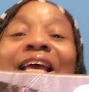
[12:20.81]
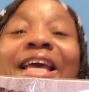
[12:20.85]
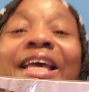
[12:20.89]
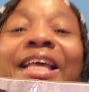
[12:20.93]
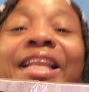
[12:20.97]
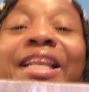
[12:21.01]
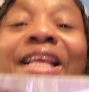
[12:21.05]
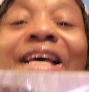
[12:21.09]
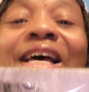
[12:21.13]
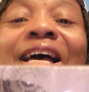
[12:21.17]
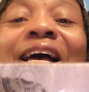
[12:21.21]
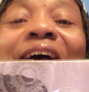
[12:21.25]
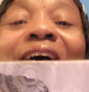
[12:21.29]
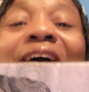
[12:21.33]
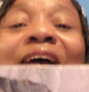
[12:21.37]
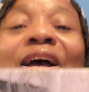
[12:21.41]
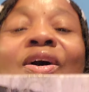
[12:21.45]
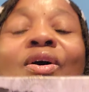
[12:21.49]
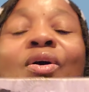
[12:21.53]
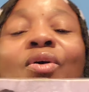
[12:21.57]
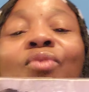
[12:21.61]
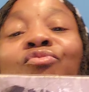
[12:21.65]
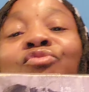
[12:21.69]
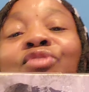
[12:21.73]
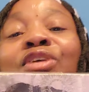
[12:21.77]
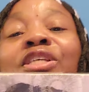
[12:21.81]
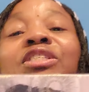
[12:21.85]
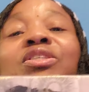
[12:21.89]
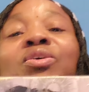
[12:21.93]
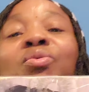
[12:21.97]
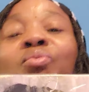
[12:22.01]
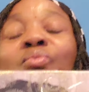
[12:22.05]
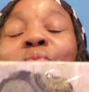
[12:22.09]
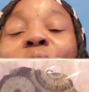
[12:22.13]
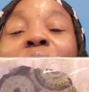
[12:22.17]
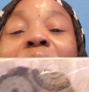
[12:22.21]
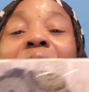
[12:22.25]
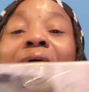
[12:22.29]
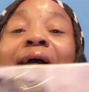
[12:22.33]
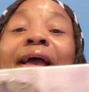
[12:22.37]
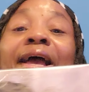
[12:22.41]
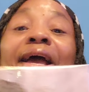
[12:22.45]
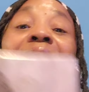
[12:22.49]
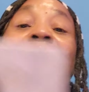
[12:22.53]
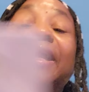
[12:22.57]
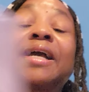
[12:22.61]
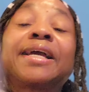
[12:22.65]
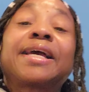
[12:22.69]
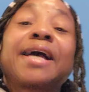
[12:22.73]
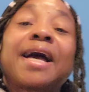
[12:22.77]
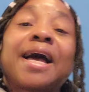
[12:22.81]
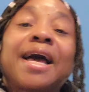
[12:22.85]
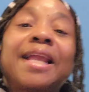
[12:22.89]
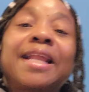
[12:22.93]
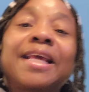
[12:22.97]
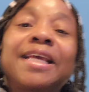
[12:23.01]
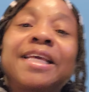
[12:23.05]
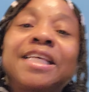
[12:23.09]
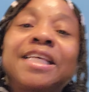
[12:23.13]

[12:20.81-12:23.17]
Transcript: and a reason why I got